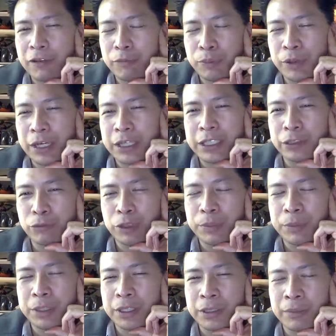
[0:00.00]
pregnant
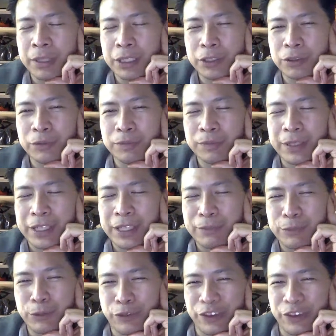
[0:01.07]
women in a Michael Bay movie.